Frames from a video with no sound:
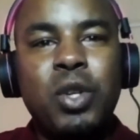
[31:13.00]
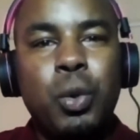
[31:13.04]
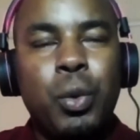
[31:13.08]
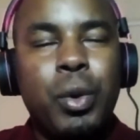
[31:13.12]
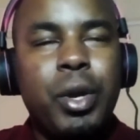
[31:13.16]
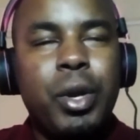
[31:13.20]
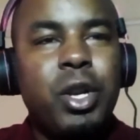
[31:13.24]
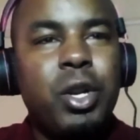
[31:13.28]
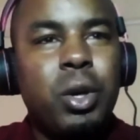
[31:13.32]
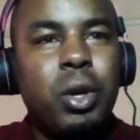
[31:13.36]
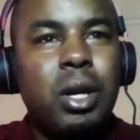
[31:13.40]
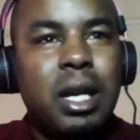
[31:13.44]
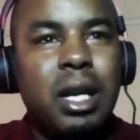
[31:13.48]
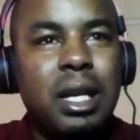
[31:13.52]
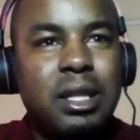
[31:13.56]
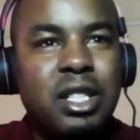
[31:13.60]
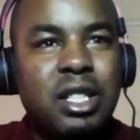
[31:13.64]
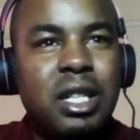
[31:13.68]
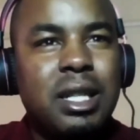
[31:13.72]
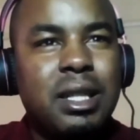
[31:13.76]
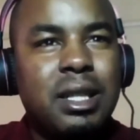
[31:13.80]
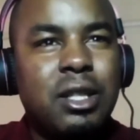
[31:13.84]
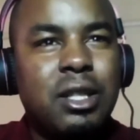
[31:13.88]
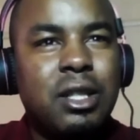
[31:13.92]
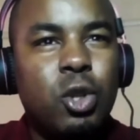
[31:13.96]
we know
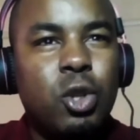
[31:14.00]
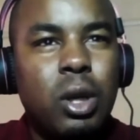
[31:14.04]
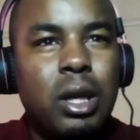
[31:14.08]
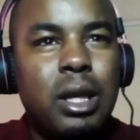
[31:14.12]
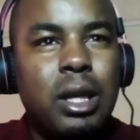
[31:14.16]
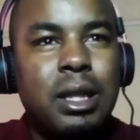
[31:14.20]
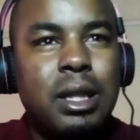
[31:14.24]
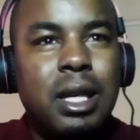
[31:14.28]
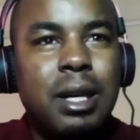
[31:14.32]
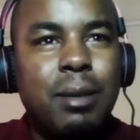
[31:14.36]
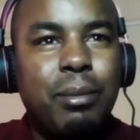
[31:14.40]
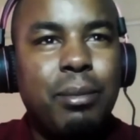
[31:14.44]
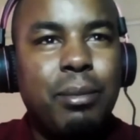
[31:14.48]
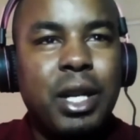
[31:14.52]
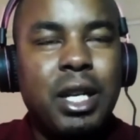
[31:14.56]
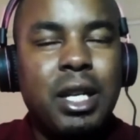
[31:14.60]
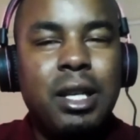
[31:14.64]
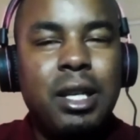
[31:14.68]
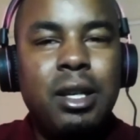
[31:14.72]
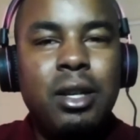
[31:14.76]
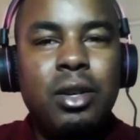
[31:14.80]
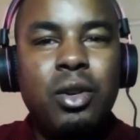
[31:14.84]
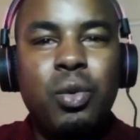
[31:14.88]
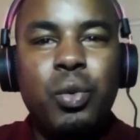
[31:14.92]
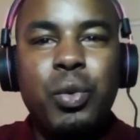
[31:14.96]
KenGen as a solid
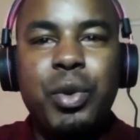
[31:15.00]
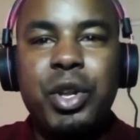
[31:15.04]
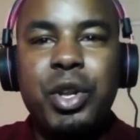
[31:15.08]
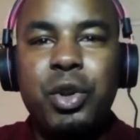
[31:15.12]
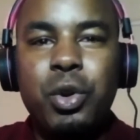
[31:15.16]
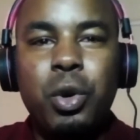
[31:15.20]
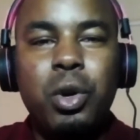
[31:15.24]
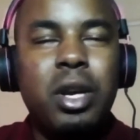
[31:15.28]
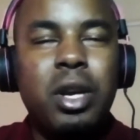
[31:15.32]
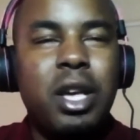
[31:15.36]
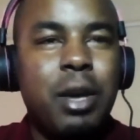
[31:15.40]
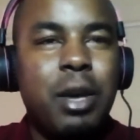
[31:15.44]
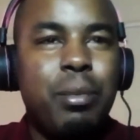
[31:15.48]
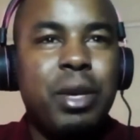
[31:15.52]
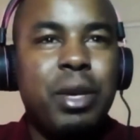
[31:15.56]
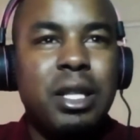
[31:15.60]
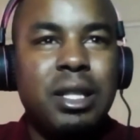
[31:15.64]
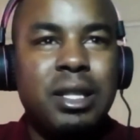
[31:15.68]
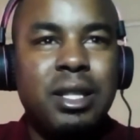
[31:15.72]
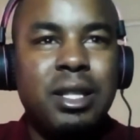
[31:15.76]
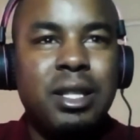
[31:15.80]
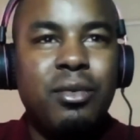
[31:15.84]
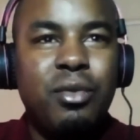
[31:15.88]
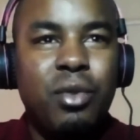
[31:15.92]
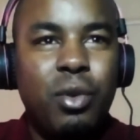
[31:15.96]
company. We know
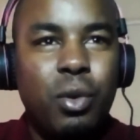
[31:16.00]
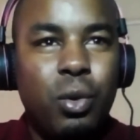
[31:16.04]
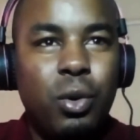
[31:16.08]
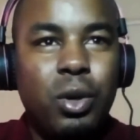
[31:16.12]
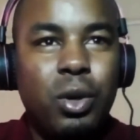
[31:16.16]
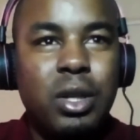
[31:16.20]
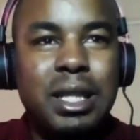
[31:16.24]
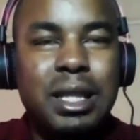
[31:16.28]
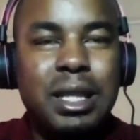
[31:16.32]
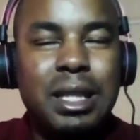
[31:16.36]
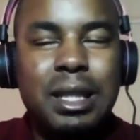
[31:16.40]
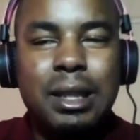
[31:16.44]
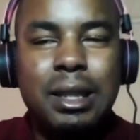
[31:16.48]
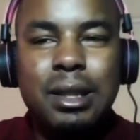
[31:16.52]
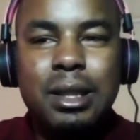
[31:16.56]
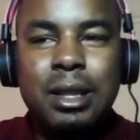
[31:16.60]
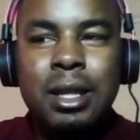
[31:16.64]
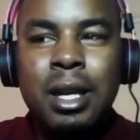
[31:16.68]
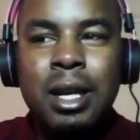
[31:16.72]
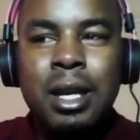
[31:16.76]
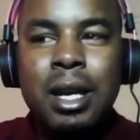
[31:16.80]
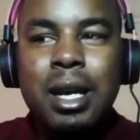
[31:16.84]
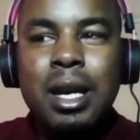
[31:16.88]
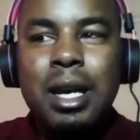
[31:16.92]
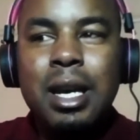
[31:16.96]
KPLC for what it
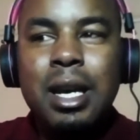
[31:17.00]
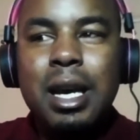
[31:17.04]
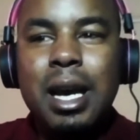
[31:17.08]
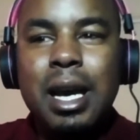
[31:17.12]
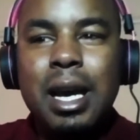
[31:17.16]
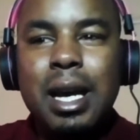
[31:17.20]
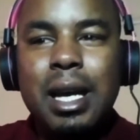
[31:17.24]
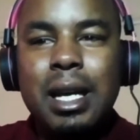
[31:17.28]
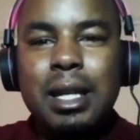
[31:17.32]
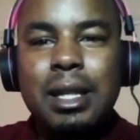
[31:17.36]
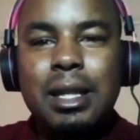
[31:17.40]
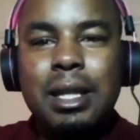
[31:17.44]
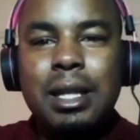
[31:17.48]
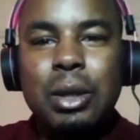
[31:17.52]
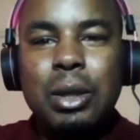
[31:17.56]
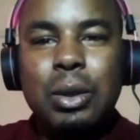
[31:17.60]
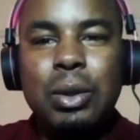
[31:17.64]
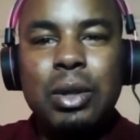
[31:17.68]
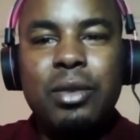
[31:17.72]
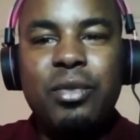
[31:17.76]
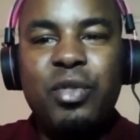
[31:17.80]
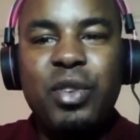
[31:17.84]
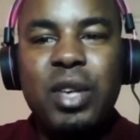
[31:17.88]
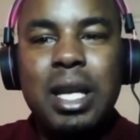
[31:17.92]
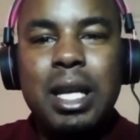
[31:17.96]
is. And
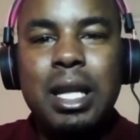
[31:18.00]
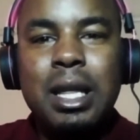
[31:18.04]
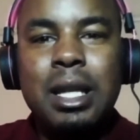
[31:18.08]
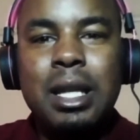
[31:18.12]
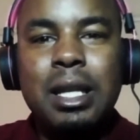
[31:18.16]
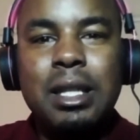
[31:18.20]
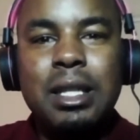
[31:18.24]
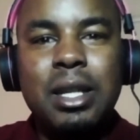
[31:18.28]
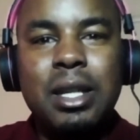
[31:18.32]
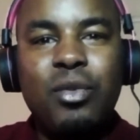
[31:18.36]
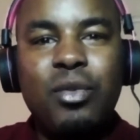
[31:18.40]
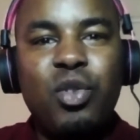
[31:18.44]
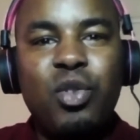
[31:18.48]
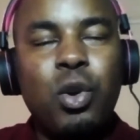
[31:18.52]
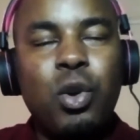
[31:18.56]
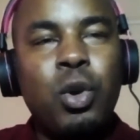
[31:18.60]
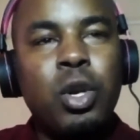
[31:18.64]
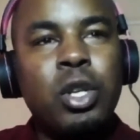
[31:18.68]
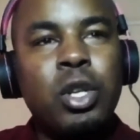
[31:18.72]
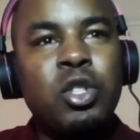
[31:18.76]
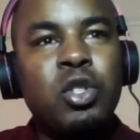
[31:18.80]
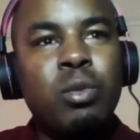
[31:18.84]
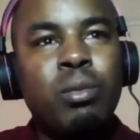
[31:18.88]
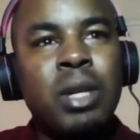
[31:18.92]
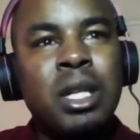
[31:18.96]
the fear that if you're
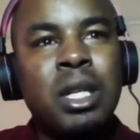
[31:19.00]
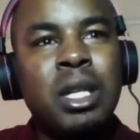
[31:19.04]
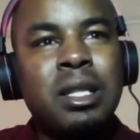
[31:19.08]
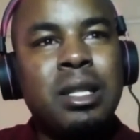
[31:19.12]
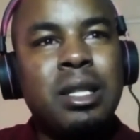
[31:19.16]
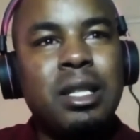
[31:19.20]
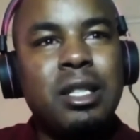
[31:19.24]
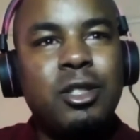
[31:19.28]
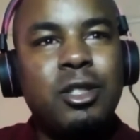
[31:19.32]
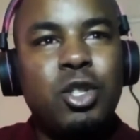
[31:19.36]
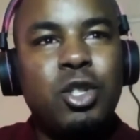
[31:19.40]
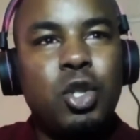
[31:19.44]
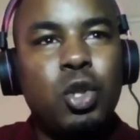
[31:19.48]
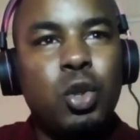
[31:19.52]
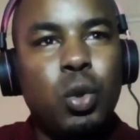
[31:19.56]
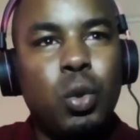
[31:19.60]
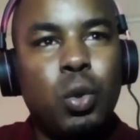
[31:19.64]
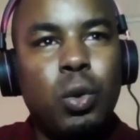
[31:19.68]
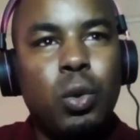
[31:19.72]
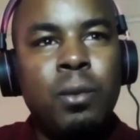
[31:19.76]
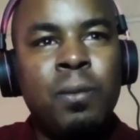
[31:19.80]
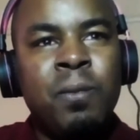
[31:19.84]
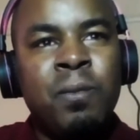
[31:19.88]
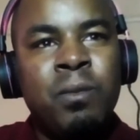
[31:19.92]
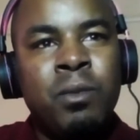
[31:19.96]
going to merge these
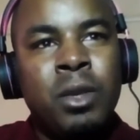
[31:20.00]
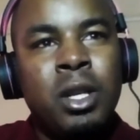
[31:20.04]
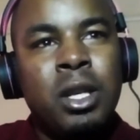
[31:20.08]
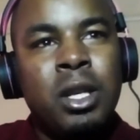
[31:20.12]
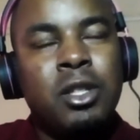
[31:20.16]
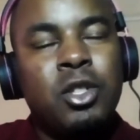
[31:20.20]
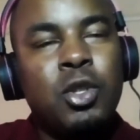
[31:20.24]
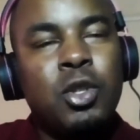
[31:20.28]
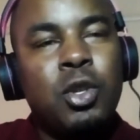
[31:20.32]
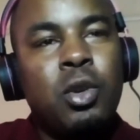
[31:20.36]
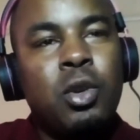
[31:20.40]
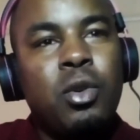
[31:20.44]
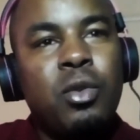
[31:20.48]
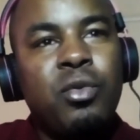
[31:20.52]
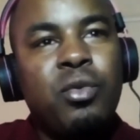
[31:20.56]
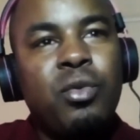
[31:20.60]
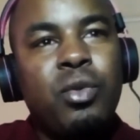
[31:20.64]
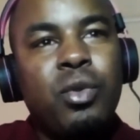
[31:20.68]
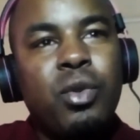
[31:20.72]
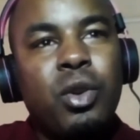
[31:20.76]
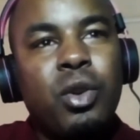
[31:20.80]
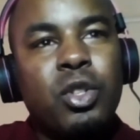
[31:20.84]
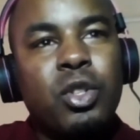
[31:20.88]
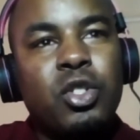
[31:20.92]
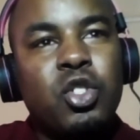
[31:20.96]
two, it's sort
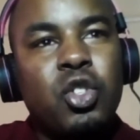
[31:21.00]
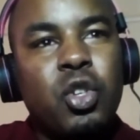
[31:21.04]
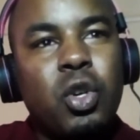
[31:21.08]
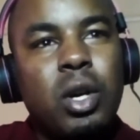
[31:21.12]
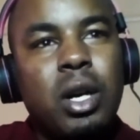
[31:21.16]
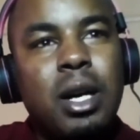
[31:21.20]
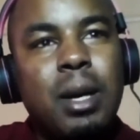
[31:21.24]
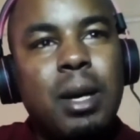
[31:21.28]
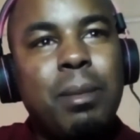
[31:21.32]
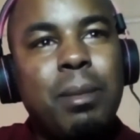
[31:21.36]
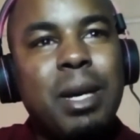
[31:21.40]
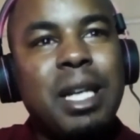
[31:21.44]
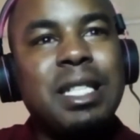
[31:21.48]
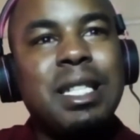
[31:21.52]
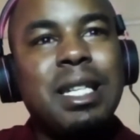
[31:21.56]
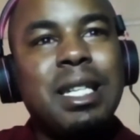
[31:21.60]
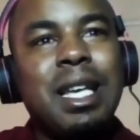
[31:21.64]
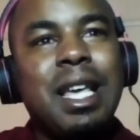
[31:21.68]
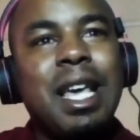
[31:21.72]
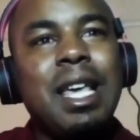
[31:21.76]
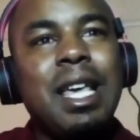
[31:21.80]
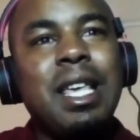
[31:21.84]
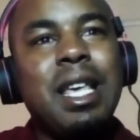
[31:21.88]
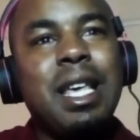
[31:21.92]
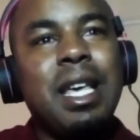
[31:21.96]
of merging
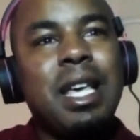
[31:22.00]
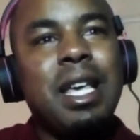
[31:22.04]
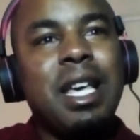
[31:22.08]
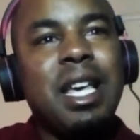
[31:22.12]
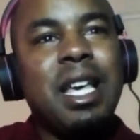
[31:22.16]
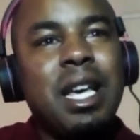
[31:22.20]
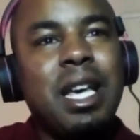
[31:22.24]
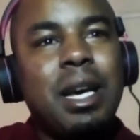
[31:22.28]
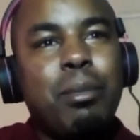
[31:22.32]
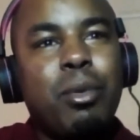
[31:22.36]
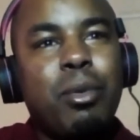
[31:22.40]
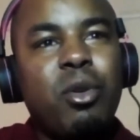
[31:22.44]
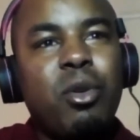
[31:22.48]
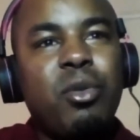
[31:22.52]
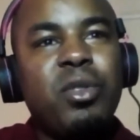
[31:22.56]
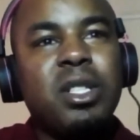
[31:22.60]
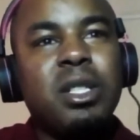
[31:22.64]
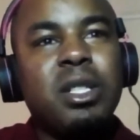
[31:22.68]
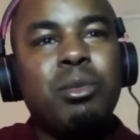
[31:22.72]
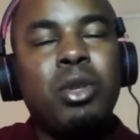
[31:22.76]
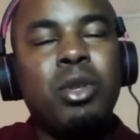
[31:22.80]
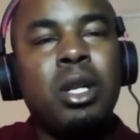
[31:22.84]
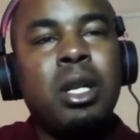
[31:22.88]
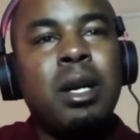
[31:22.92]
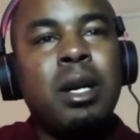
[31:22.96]
KAA, a
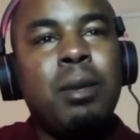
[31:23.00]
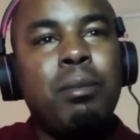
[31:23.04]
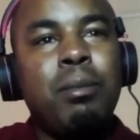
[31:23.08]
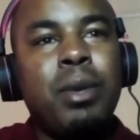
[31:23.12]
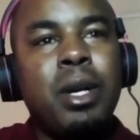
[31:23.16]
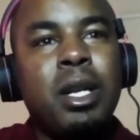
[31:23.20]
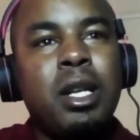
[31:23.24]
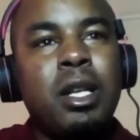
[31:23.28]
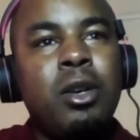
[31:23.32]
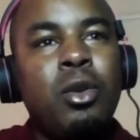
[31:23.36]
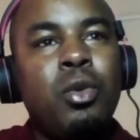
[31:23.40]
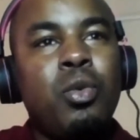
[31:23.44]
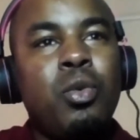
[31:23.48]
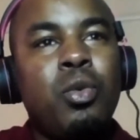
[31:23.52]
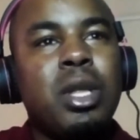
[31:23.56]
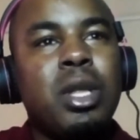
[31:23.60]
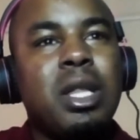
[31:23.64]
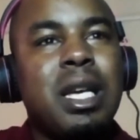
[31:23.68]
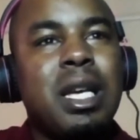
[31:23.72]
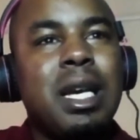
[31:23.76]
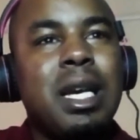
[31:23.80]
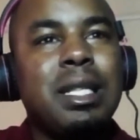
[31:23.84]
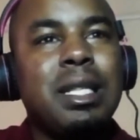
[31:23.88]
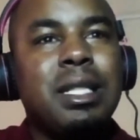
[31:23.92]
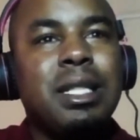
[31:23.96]
profitable company,
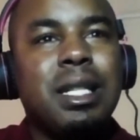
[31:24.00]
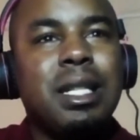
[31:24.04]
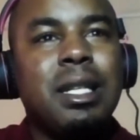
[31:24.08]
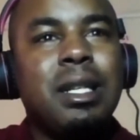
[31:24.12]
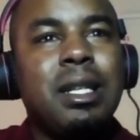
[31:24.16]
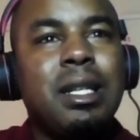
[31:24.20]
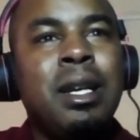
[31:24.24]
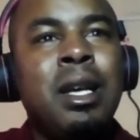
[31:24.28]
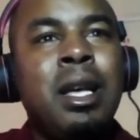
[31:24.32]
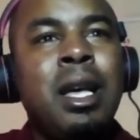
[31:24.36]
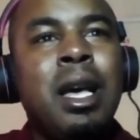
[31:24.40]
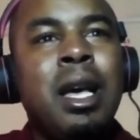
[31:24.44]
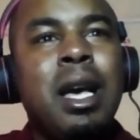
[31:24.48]
with KenGen.